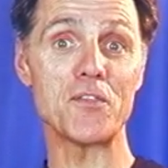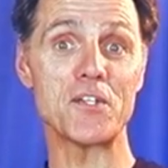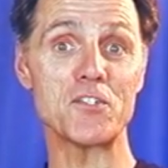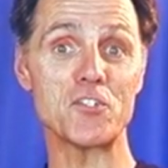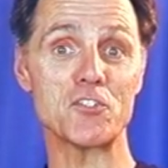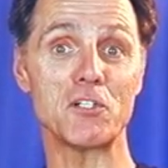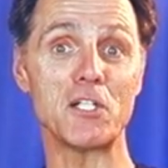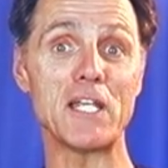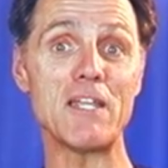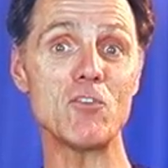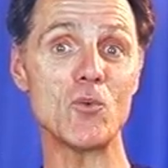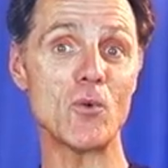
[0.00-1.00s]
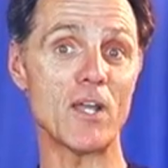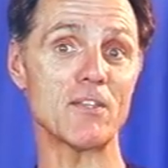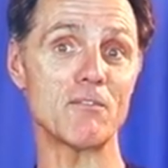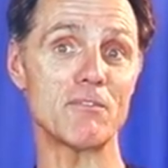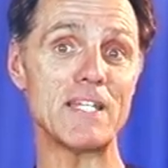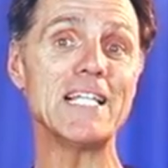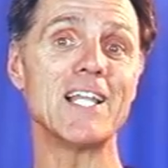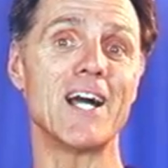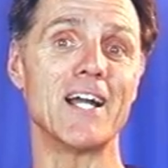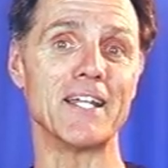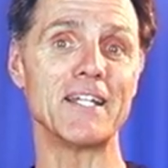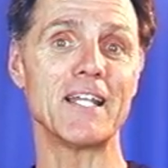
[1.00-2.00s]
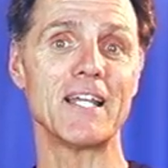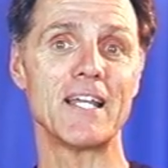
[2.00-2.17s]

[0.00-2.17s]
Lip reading: than just leave you at the V-line,